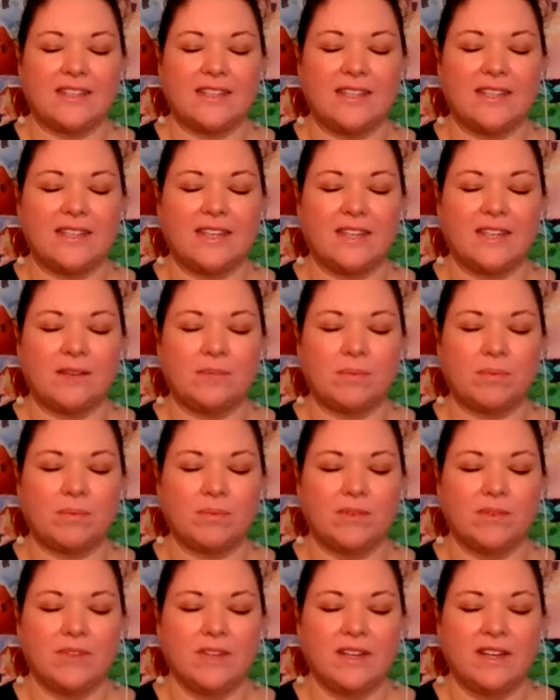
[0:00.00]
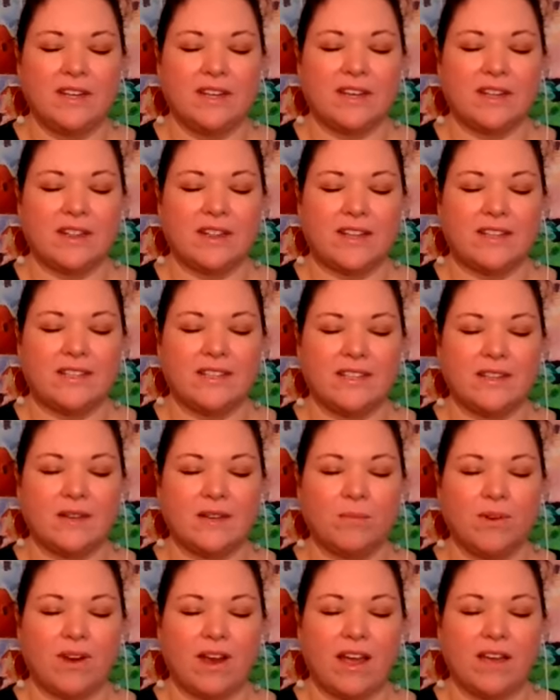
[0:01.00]
deep,
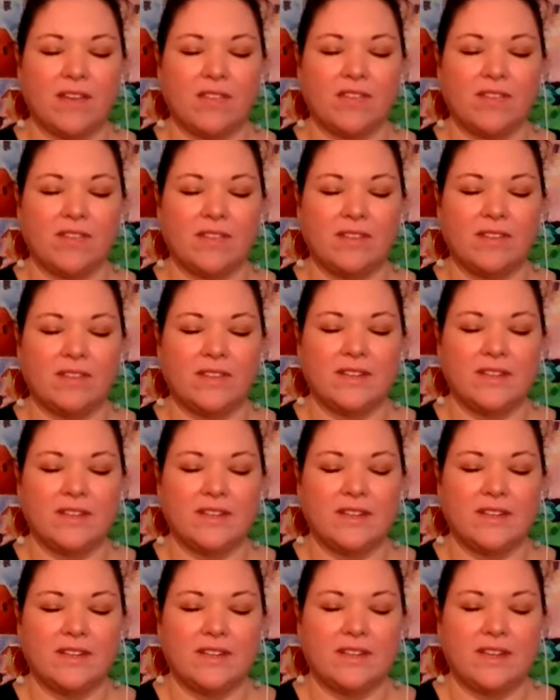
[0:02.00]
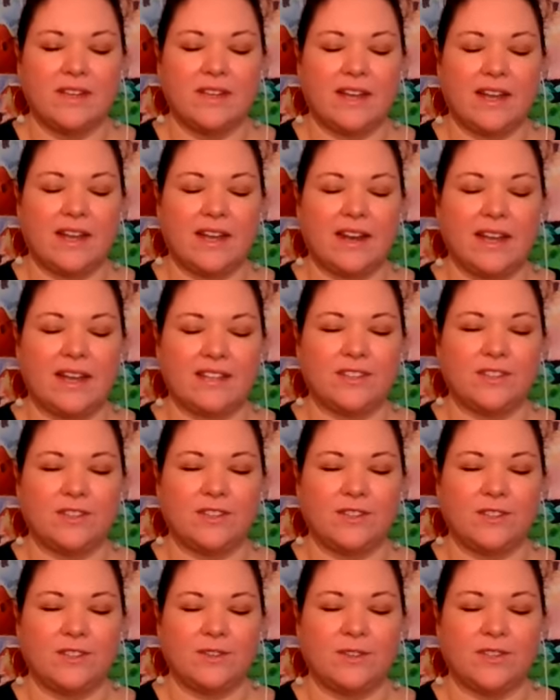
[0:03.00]
cleansing breath. And as
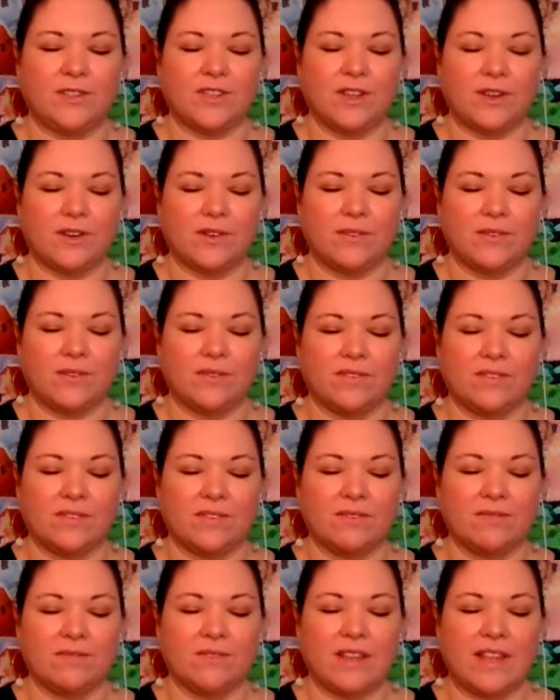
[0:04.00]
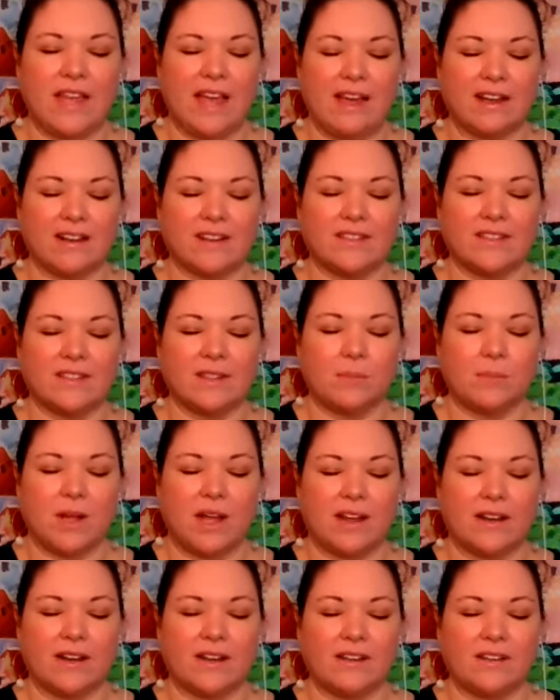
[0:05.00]
you do so, relax the
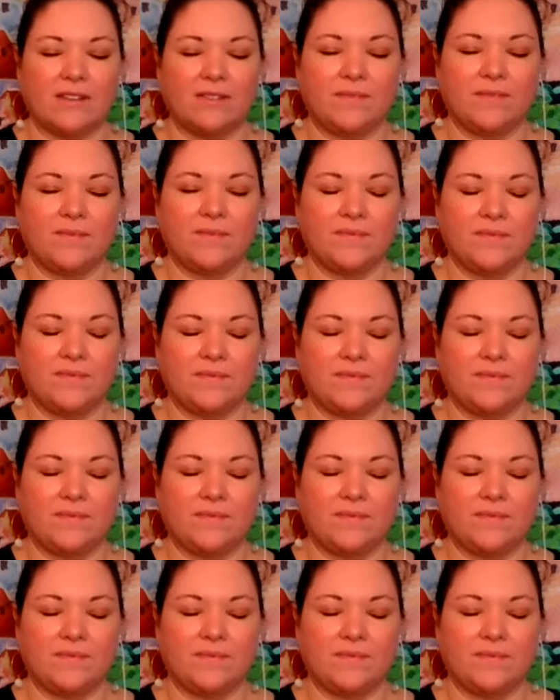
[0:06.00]
body.